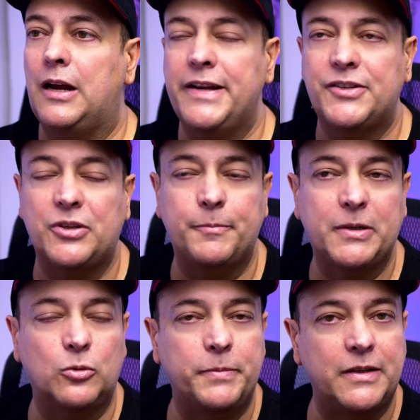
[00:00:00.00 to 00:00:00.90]
our next
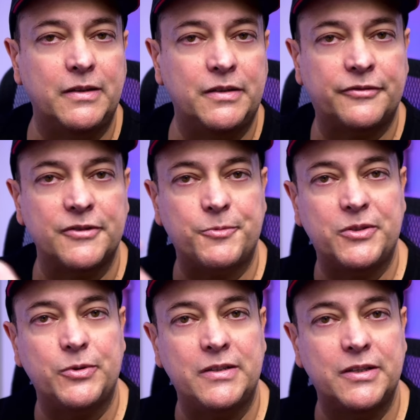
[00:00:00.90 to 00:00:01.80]
topic will be the difference
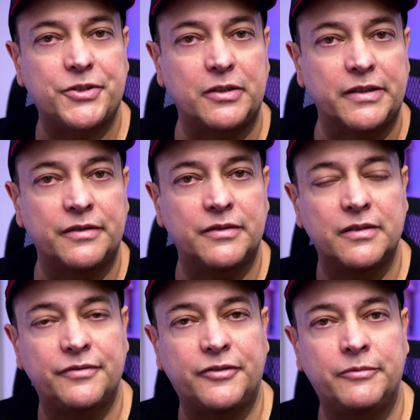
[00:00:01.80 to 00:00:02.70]
between digital and
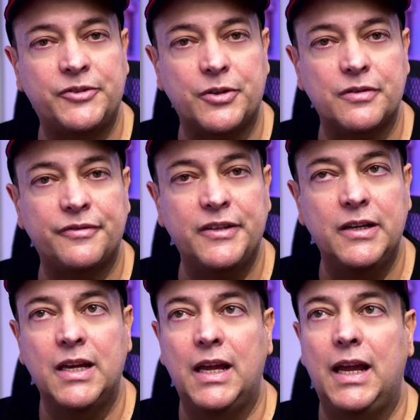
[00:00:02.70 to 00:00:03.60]
film
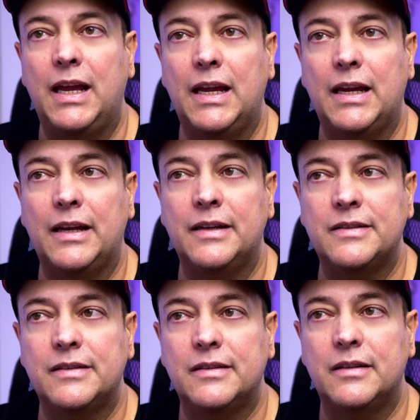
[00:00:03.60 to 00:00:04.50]
photography.
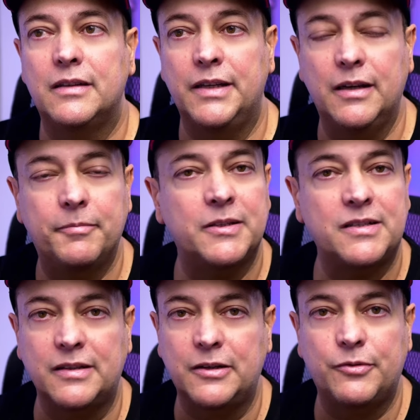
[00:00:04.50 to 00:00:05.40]
And yep,
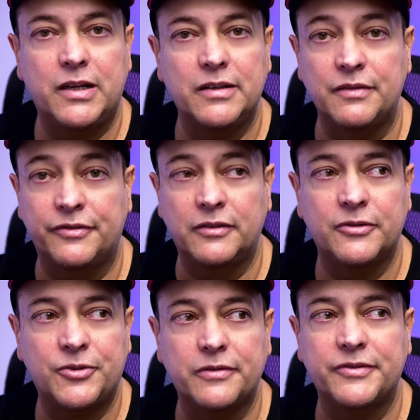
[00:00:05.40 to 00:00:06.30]
it's still around. And film
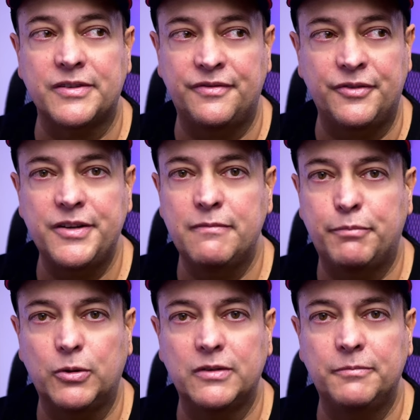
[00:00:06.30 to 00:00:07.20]
photography is very
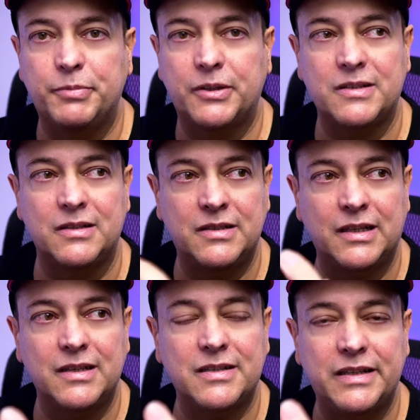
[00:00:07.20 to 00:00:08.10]
important because it
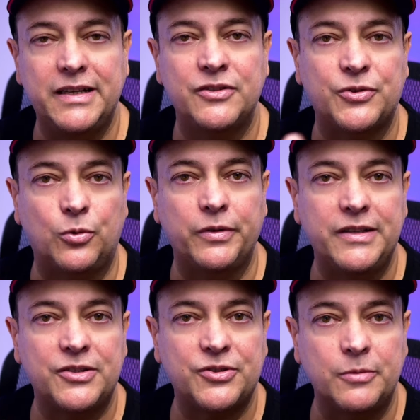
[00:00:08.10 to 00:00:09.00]
does lend to all
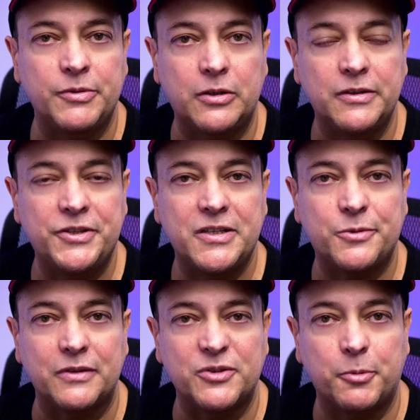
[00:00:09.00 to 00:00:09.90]
these
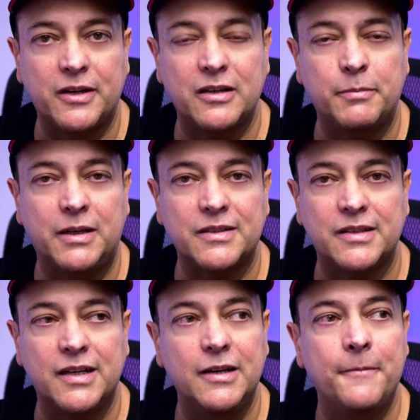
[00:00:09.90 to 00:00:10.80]
terminologies we've spoken about
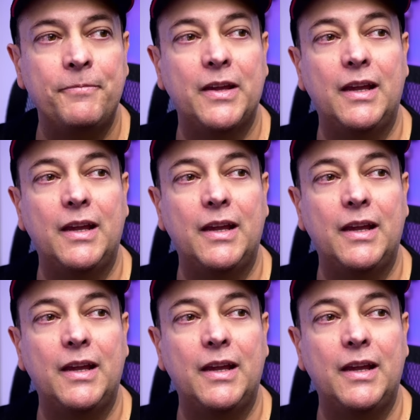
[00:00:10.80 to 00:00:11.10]
today.